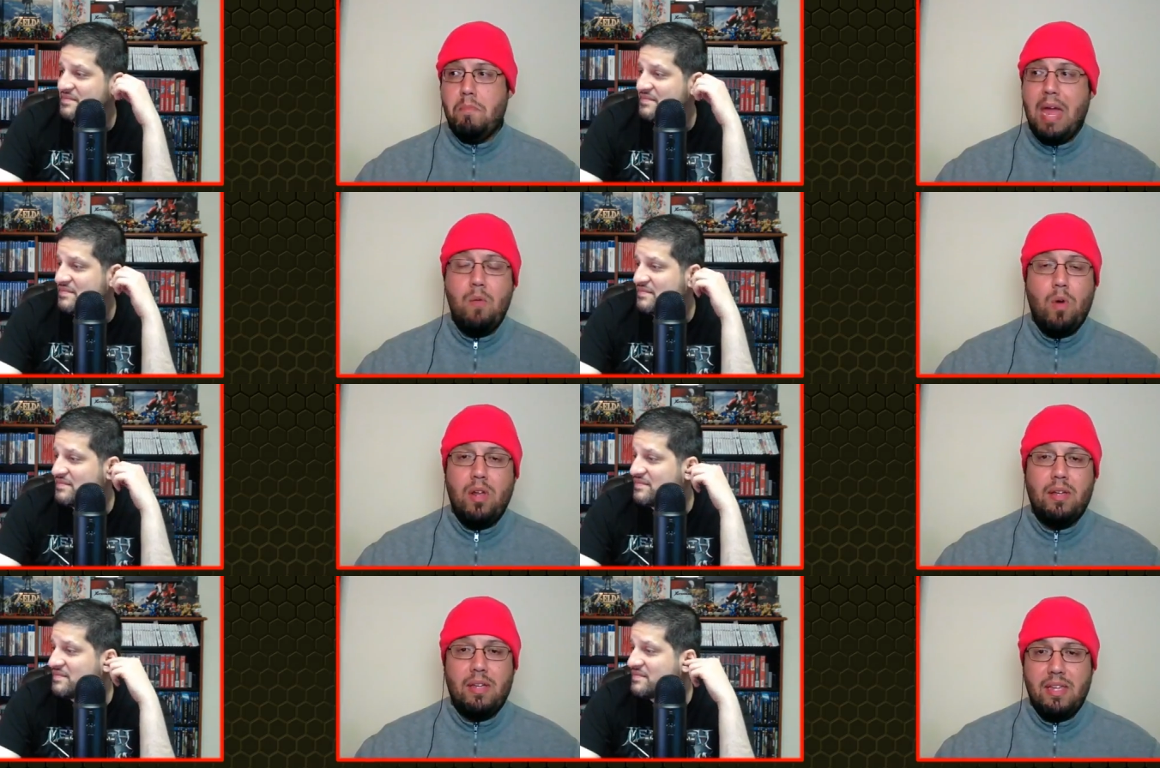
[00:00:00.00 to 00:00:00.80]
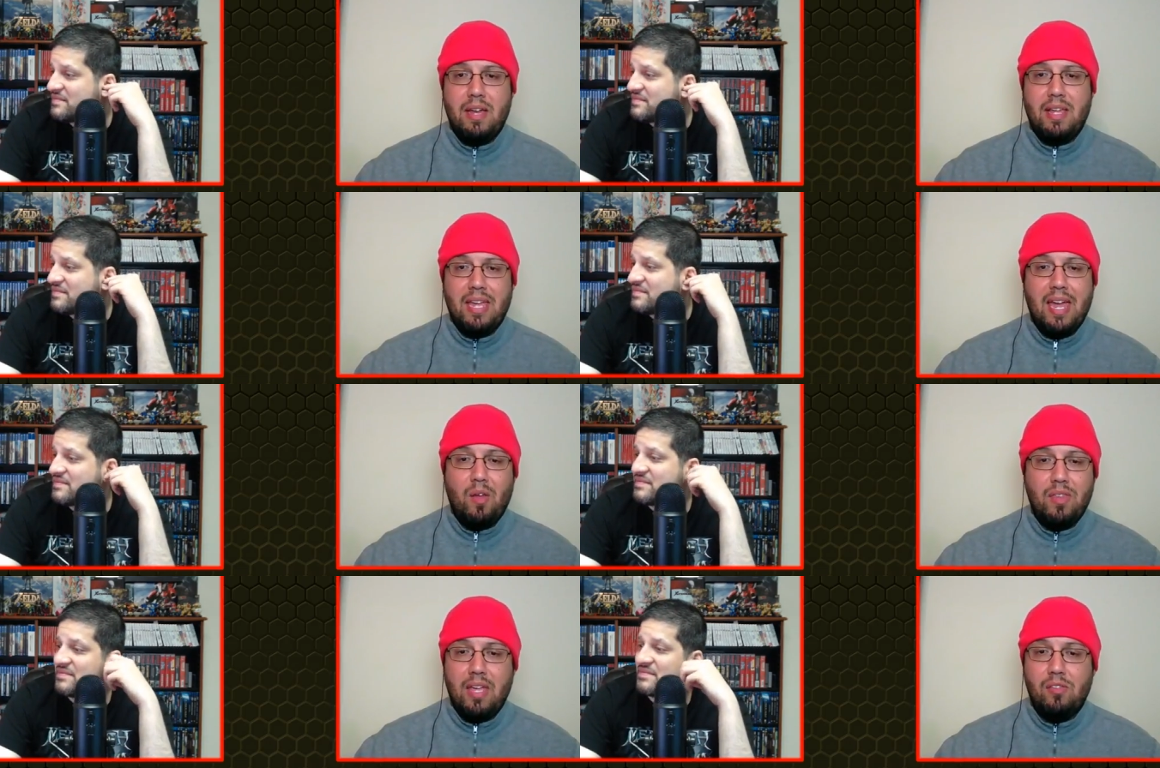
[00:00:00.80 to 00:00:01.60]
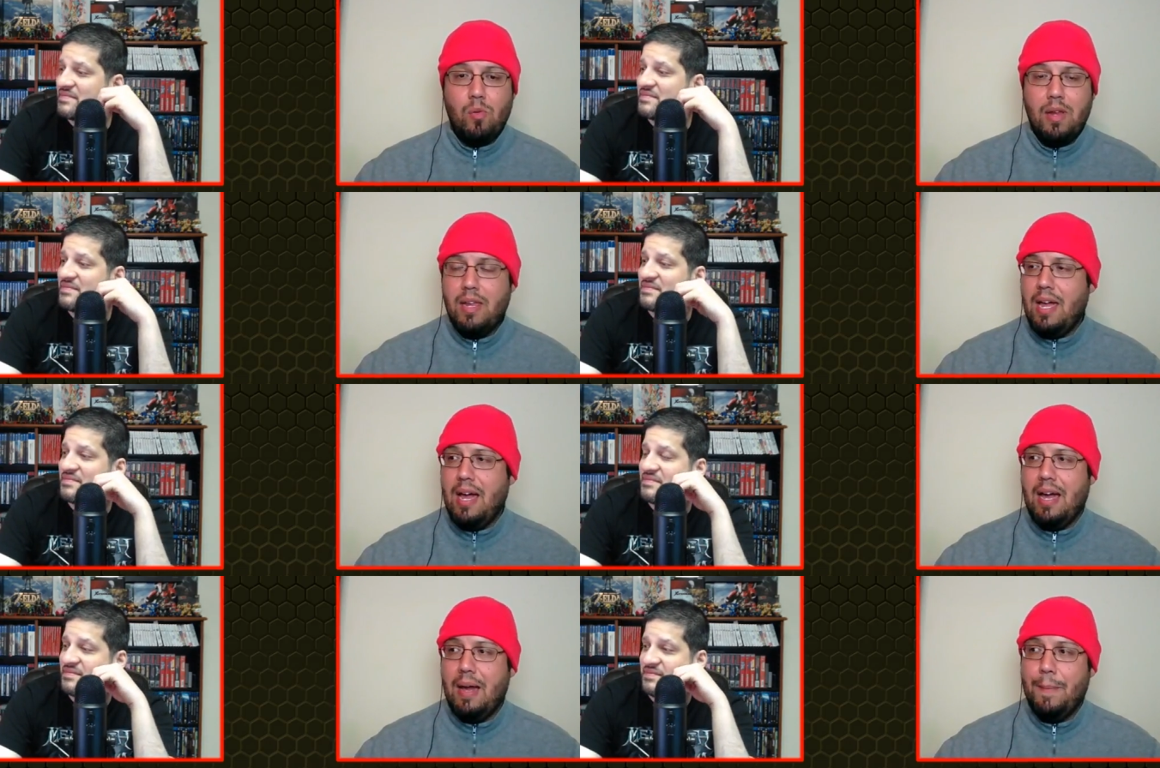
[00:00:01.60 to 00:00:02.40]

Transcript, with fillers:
Speaker 1: may want to get on this one.